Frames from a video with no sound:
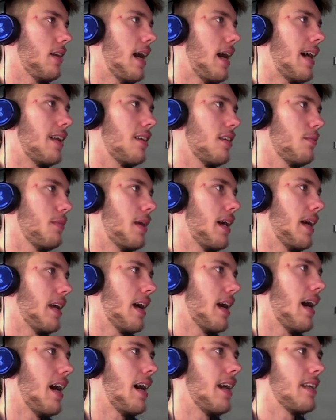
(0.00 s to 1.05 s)
added my
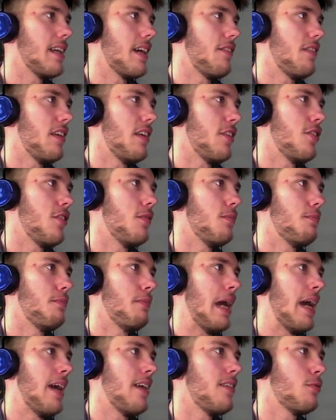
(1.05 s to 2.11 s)
high definition
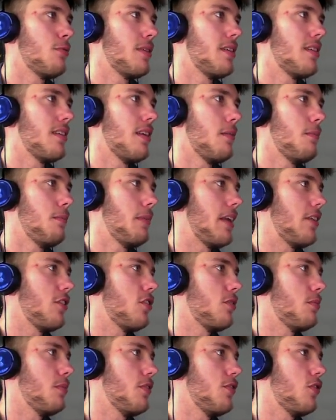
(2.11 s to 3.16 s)
mesh, which I didn't
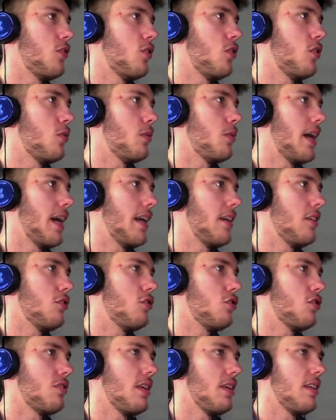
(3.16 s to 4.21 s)
mention before, where you
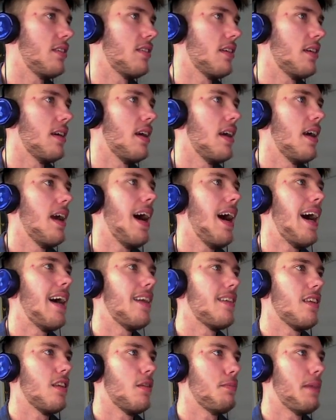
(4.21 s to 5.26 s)
just need to
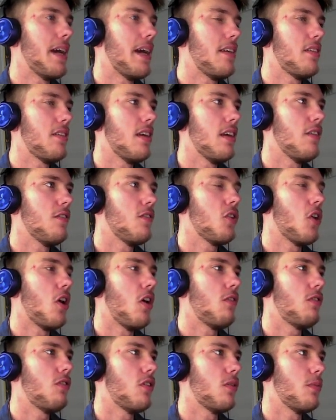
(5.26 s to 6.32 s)
add in the mesh that you've
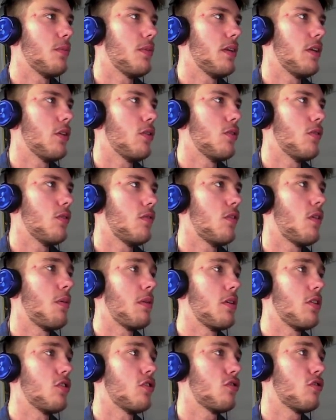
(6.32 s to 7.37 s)
got from
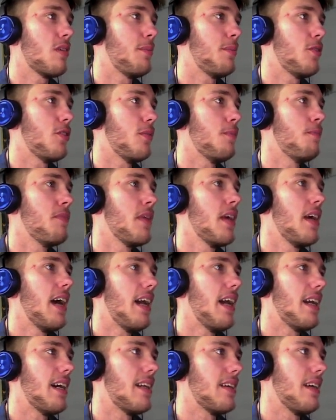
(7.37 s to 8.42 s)
the description
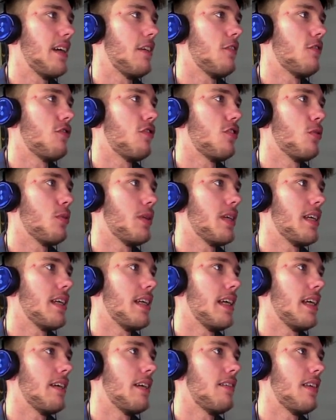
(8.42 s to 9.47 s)
and add it in through
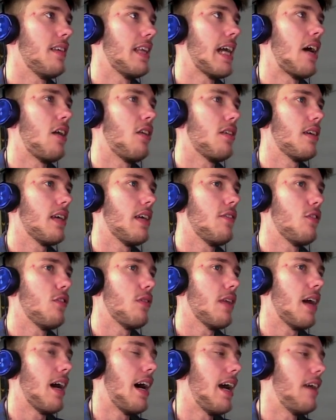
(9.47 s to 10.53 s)
here, and that'll give you
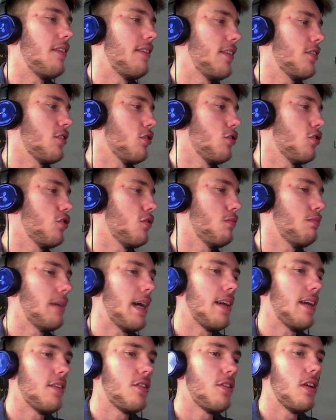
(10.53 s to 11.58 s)
the high resolution
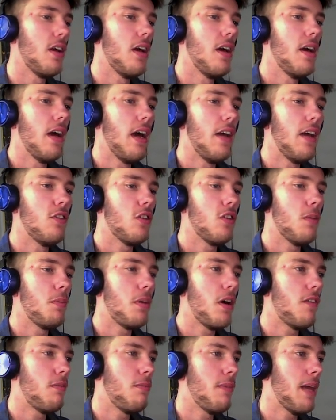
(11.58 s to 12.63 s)
mesh. And so
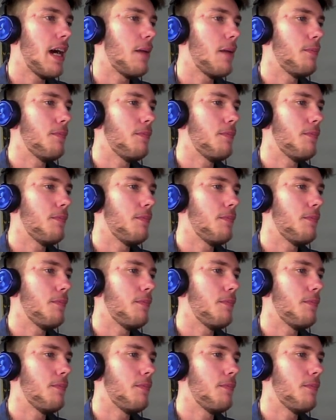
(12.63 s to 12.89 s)
apart from that,